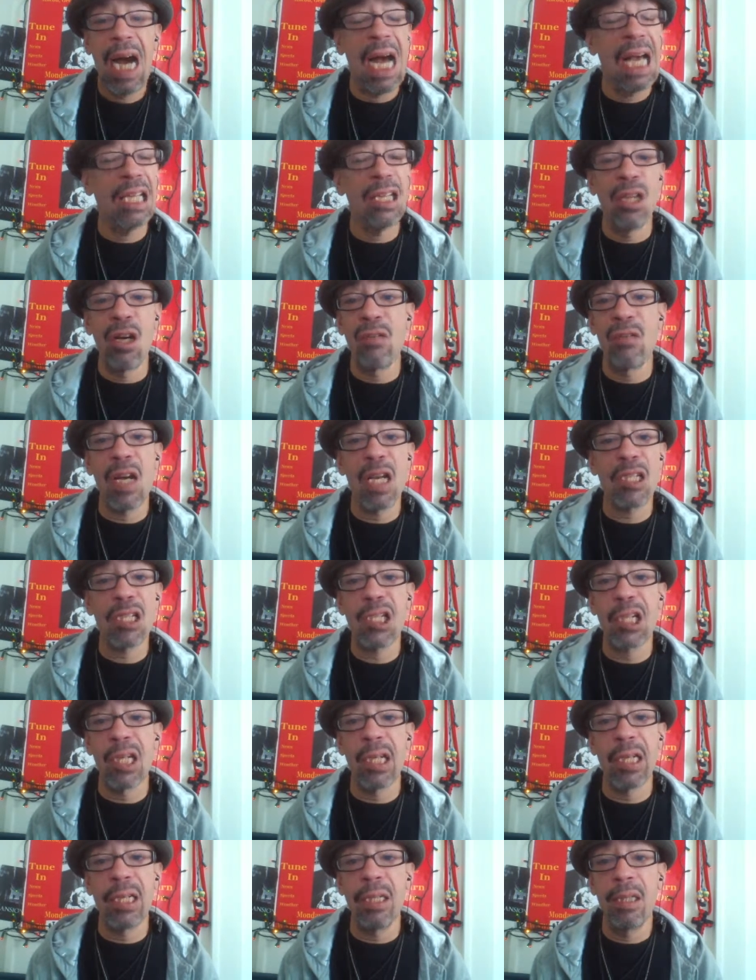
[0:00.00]
I love our
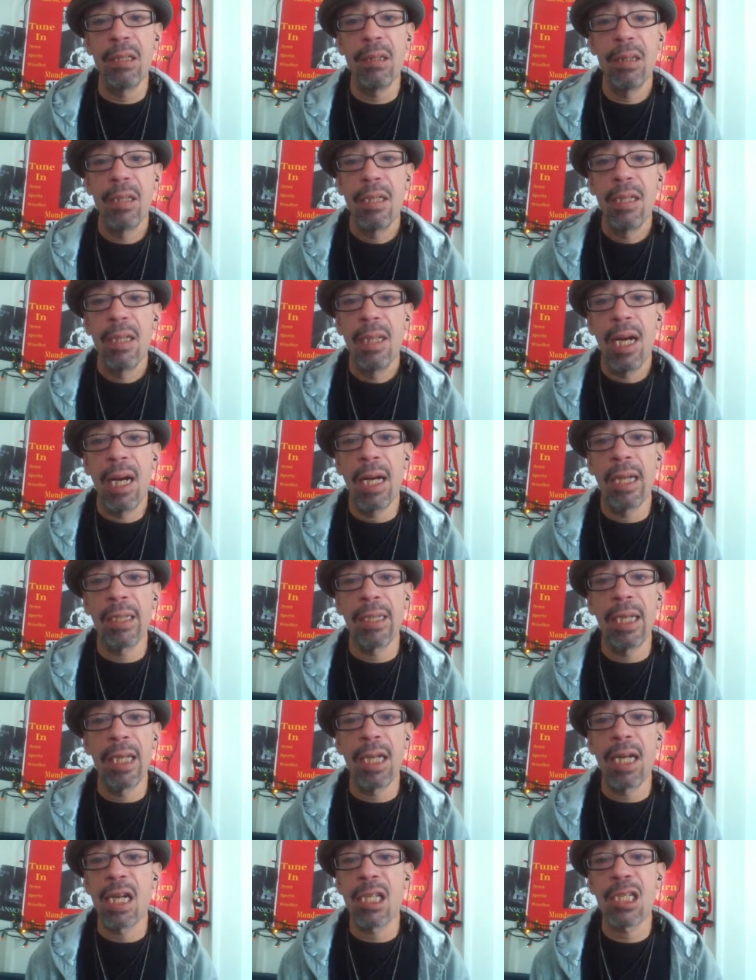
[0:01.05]
city. I
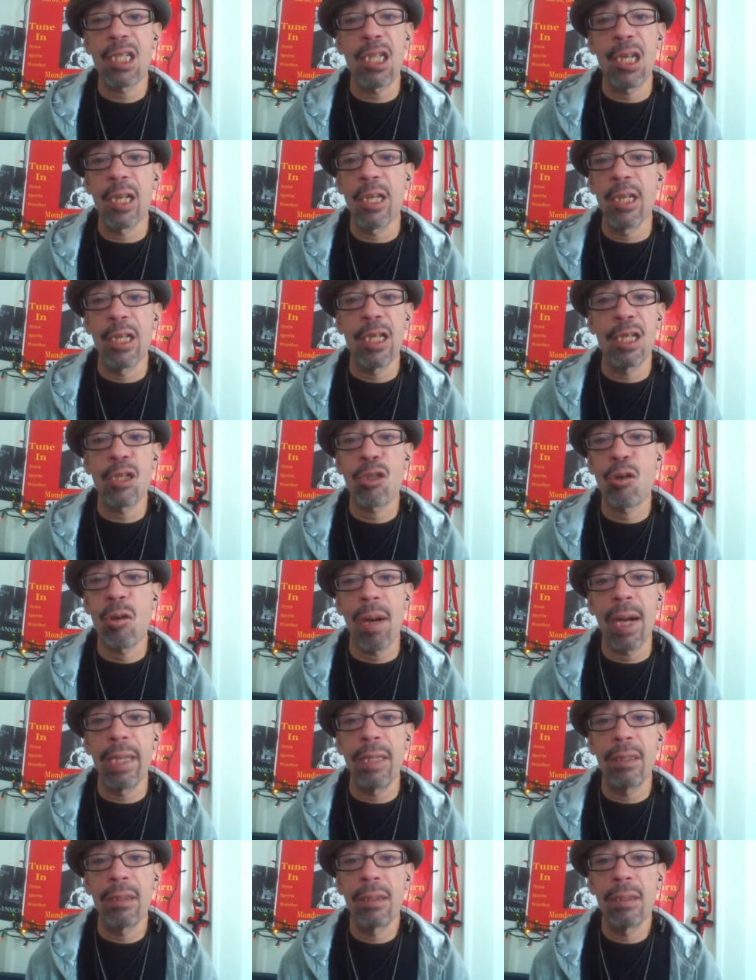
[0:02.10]
think our city is
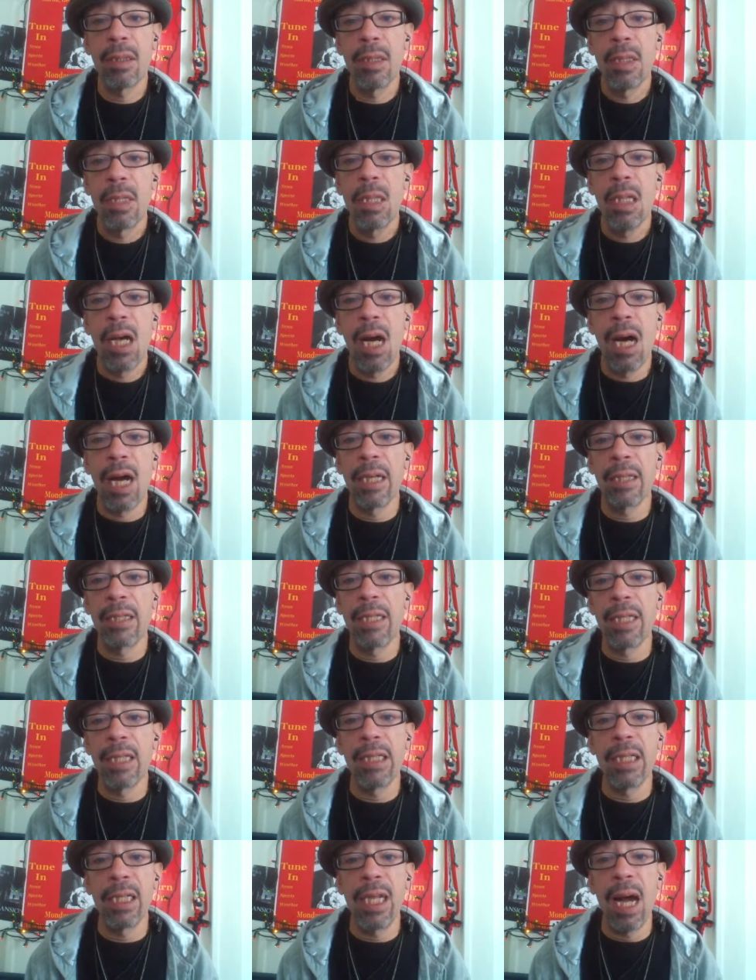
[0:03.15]
great. I
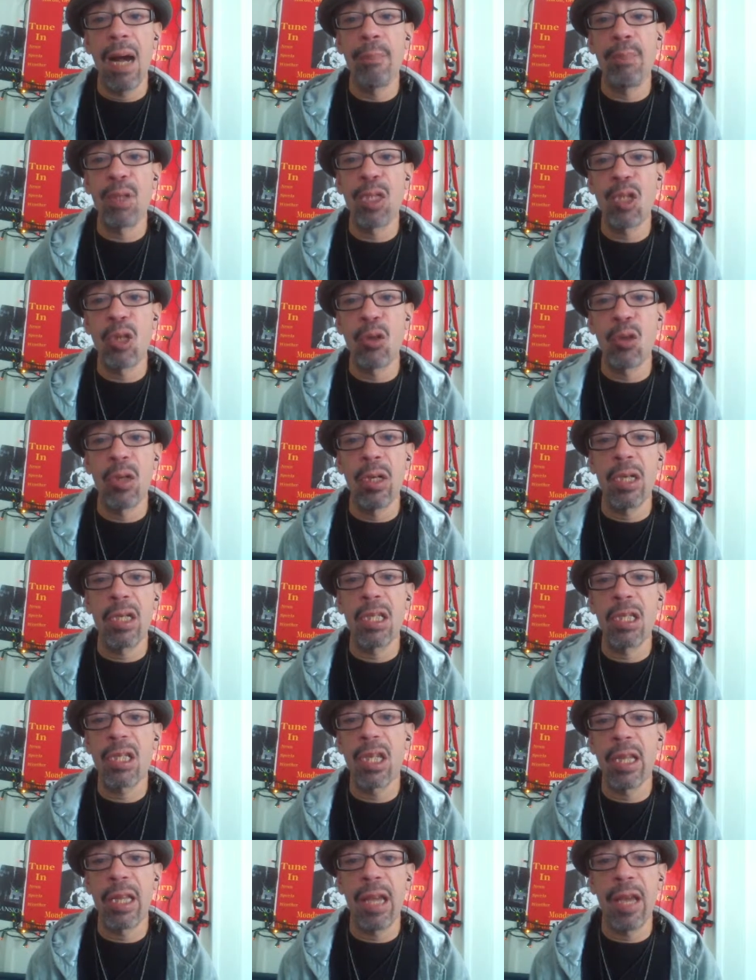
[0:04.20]
think the
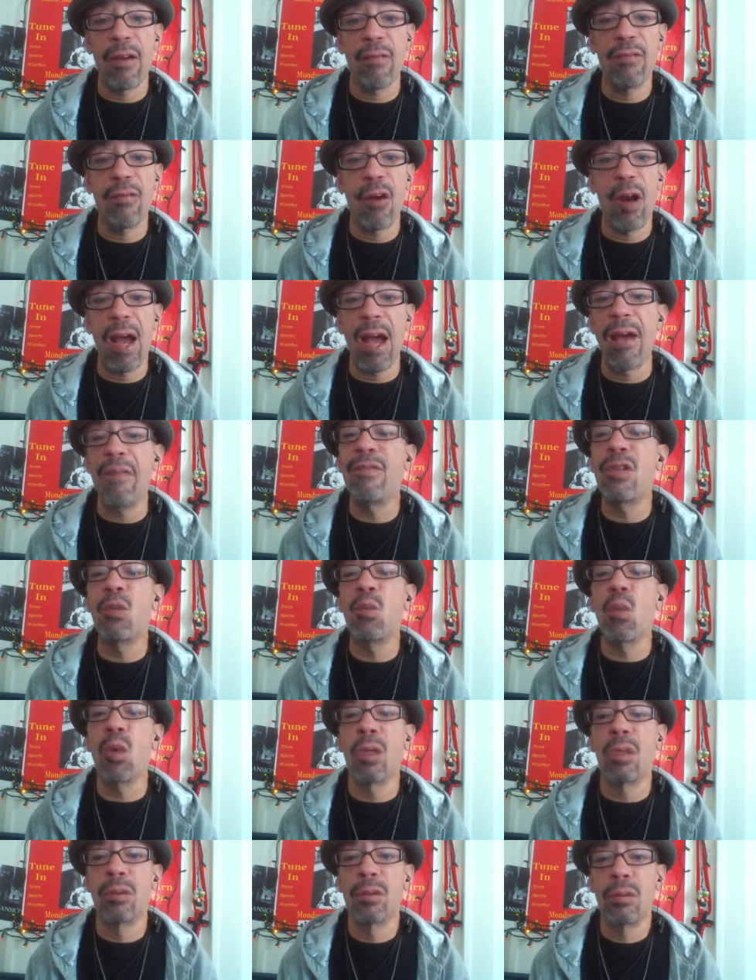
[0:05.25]
opportunities are there for
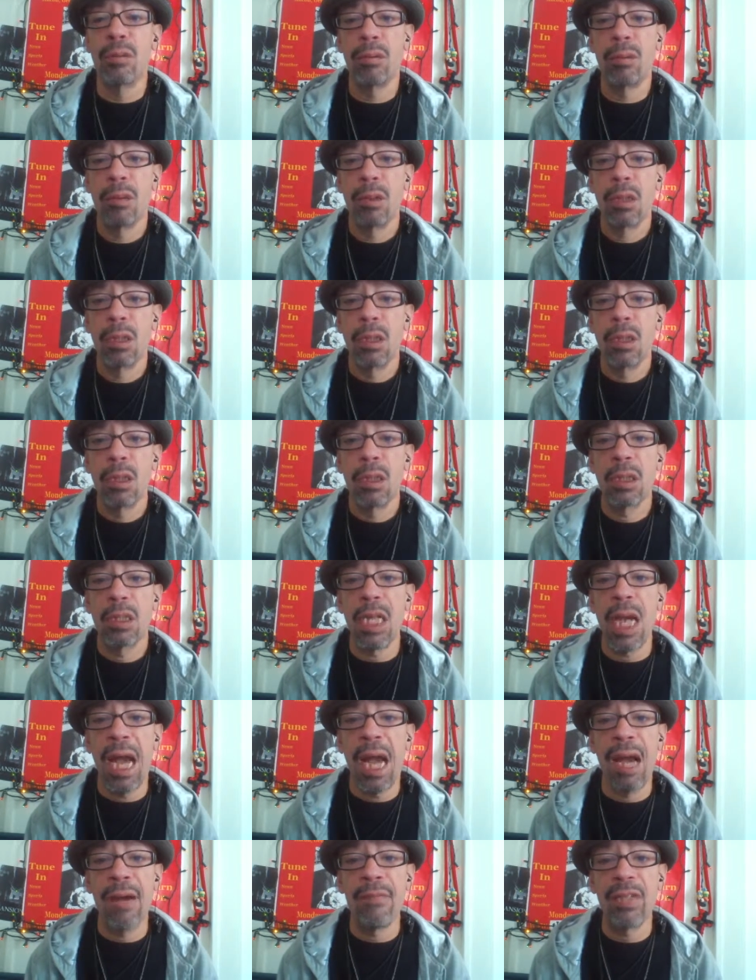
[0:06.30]
everyone to
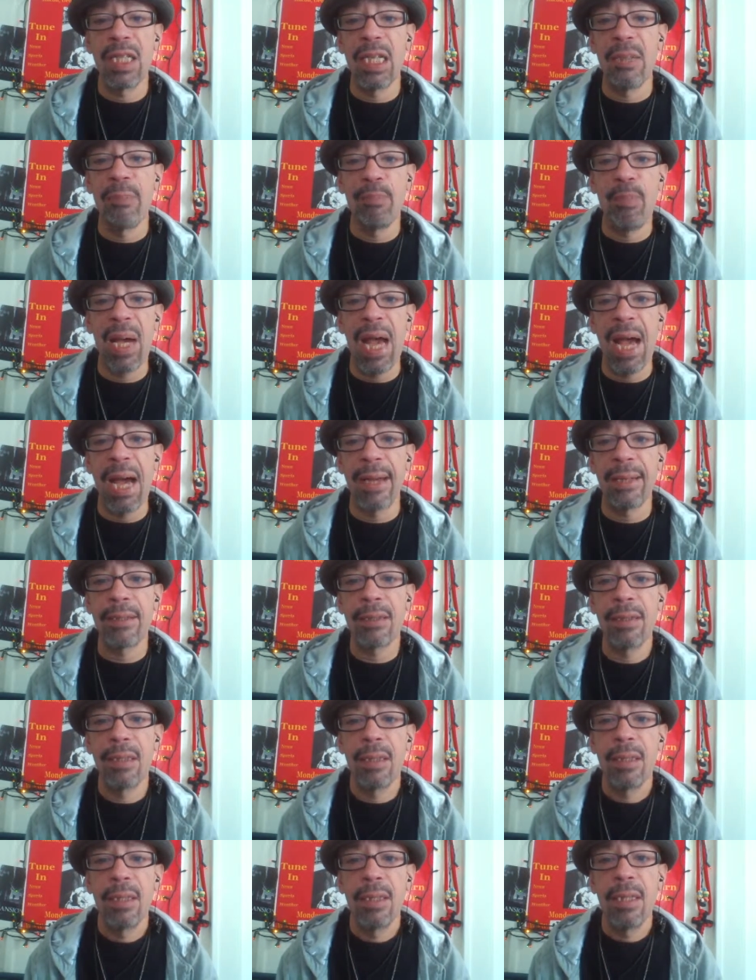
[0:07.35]
have an impact
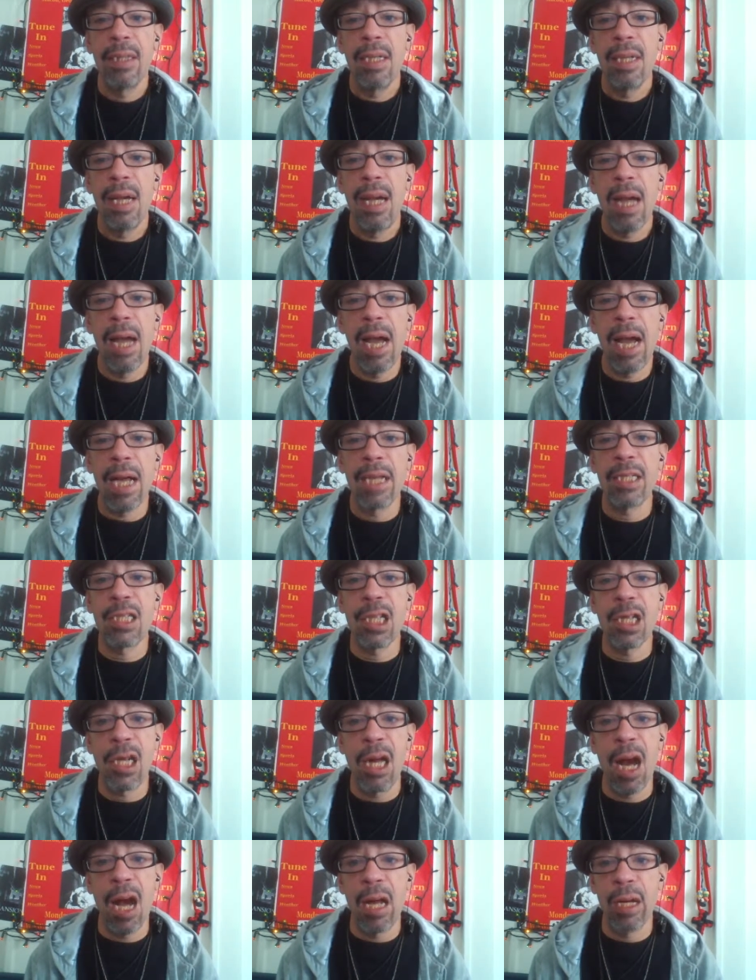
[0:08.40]
and
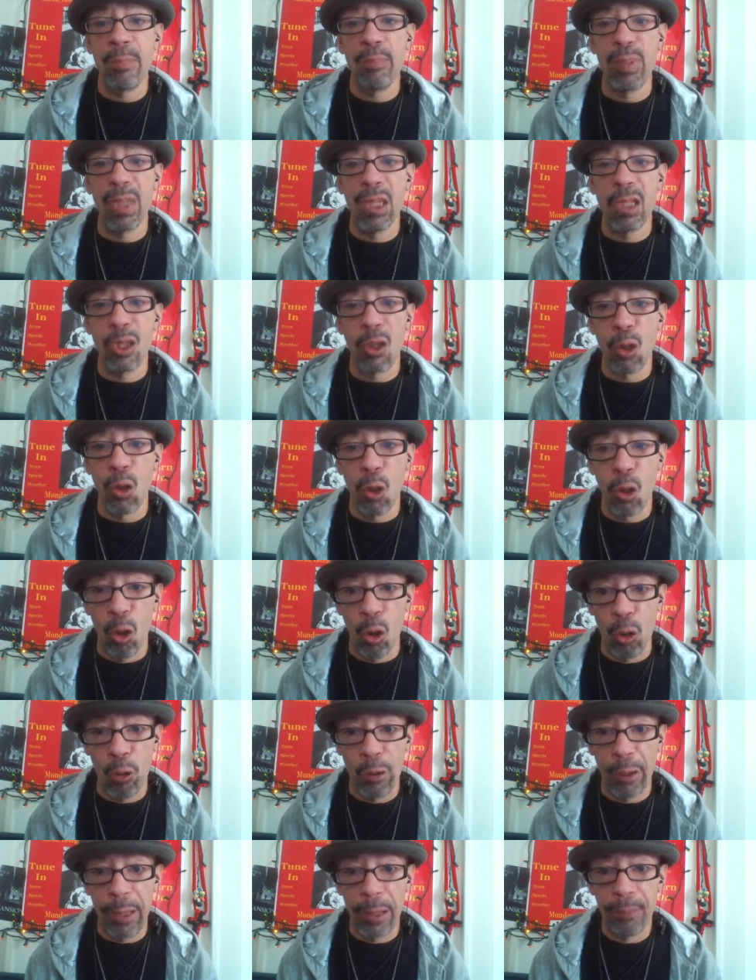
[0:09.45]
to God be the
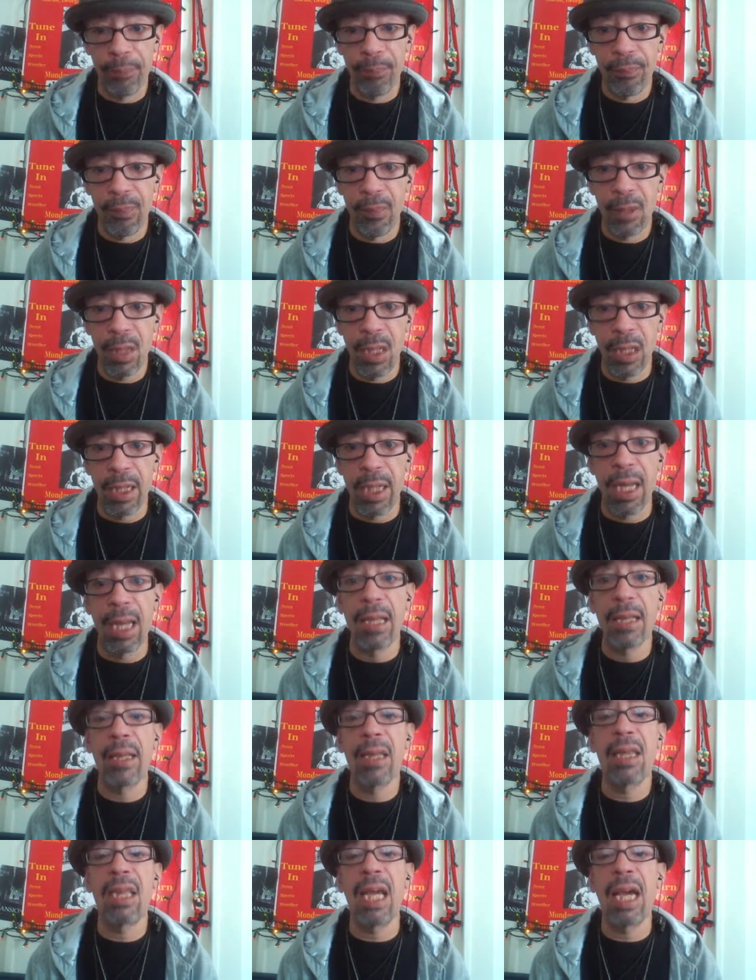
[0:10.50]
glory.
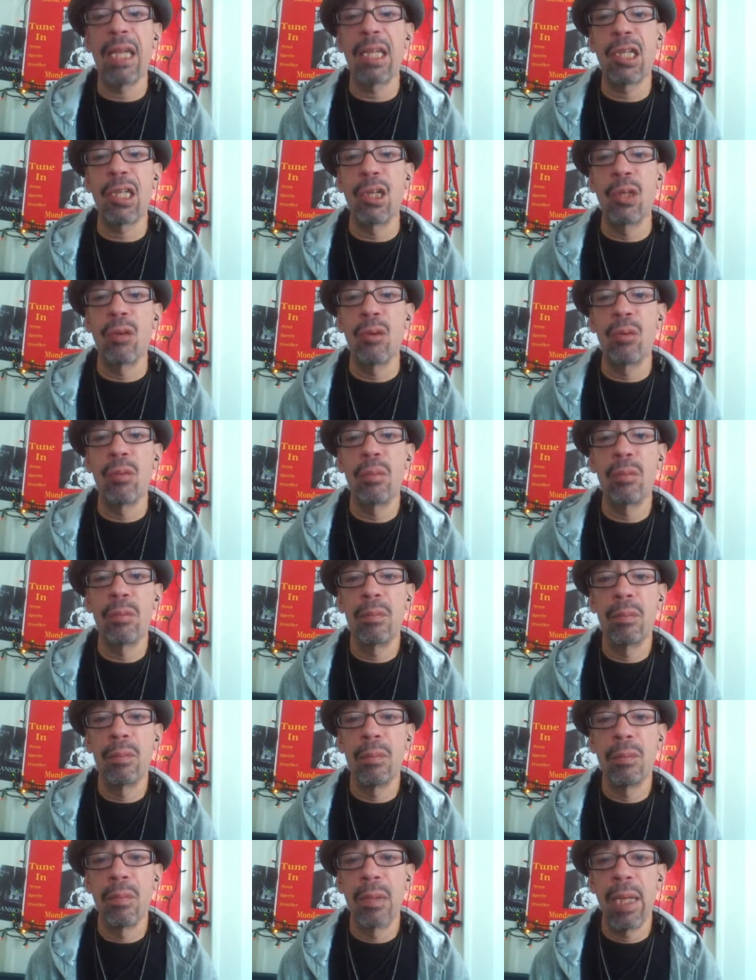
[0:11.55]
Again, thank you
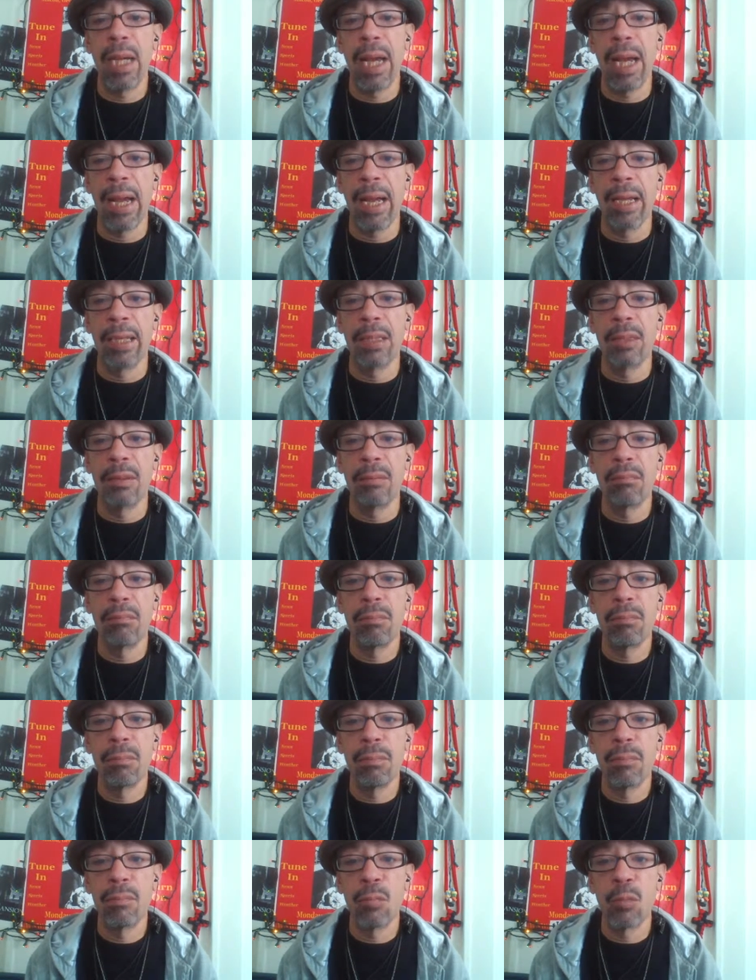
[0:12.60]

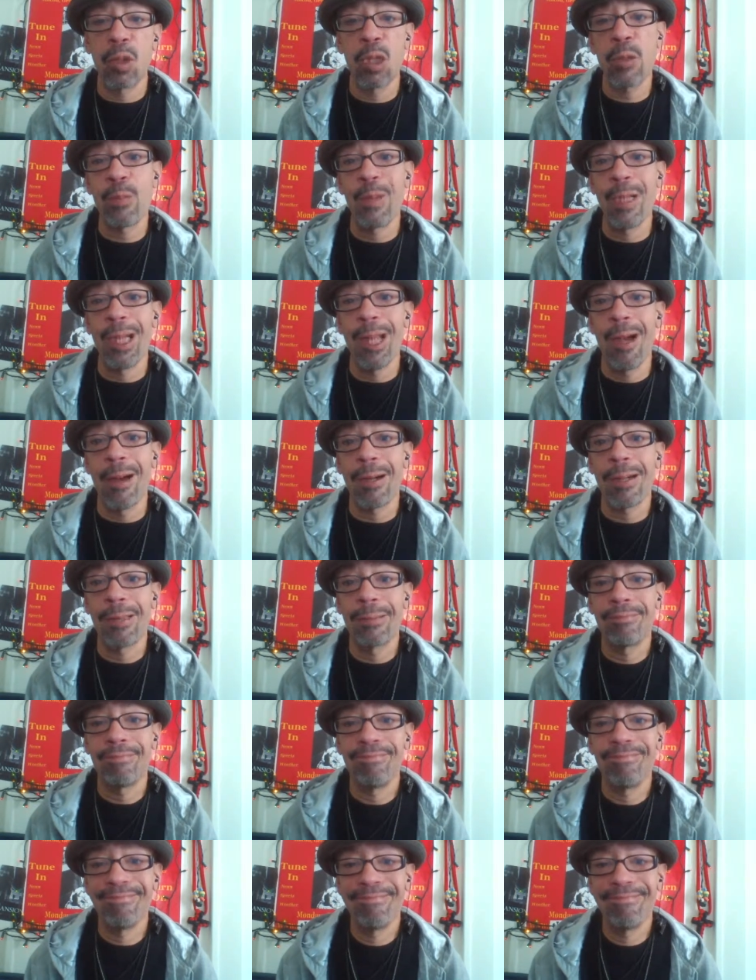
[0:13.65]
and wish me luck.